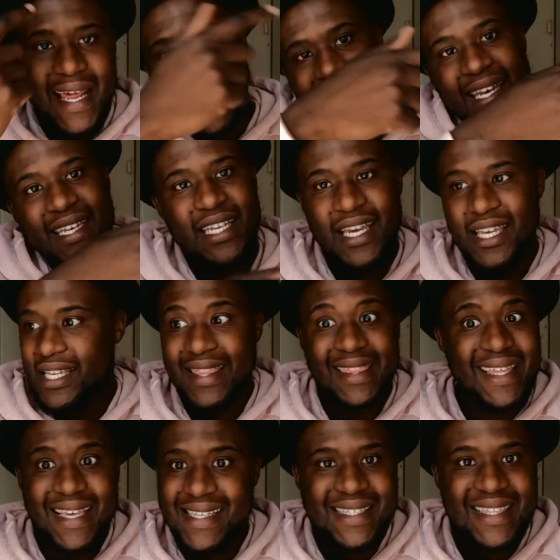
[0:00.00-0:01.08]
I can hear you,
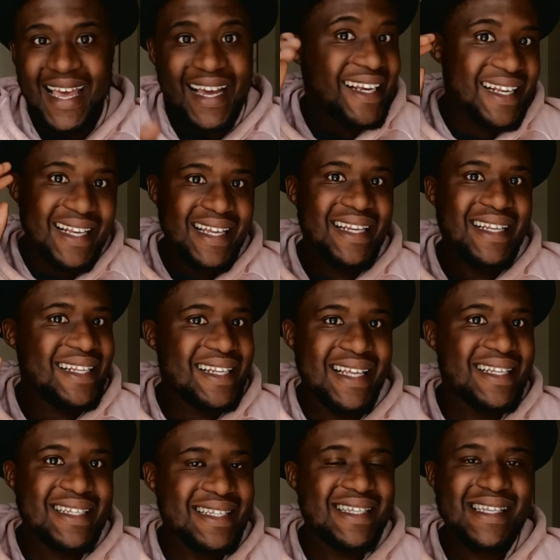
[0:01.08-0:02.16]
things like
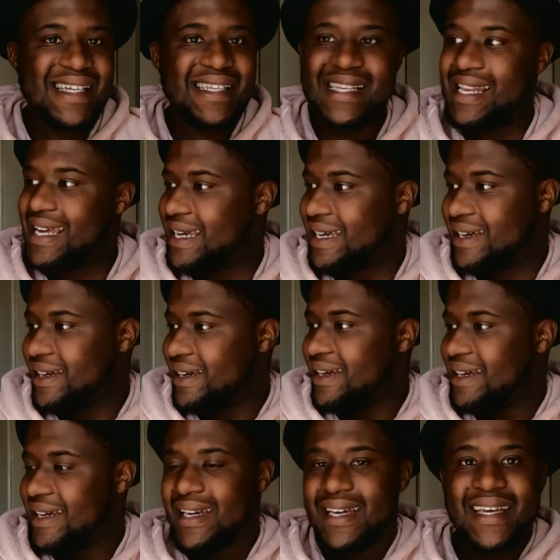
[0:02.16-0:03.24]
clearly, like
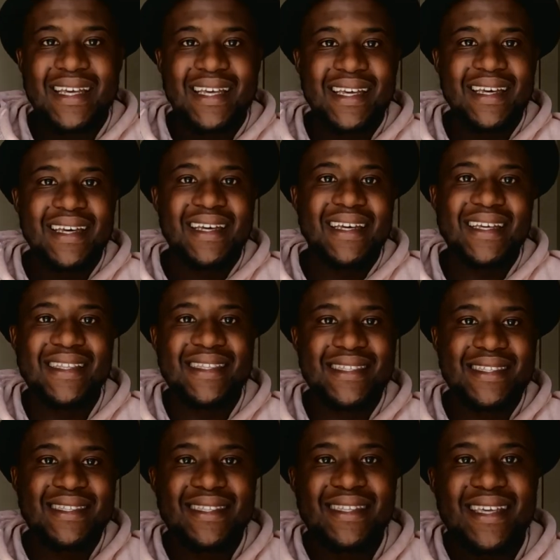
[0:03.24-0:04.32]
it's